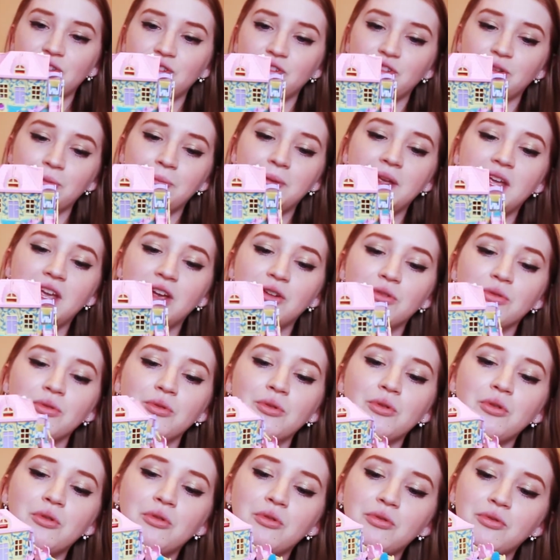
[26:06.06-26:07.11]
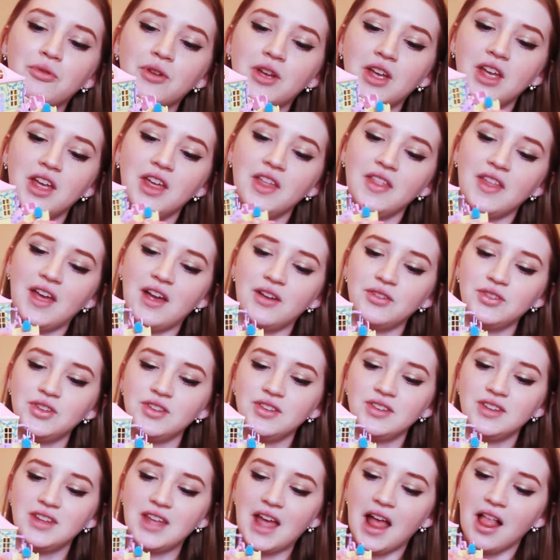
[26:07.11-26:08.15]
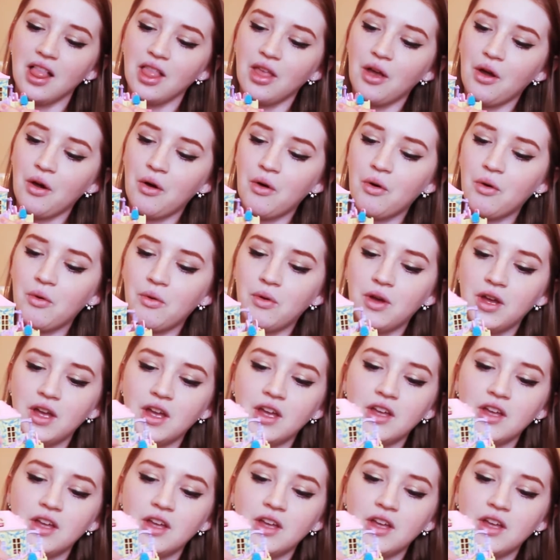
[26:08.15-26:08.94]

There's a pink roof. The house is yellow.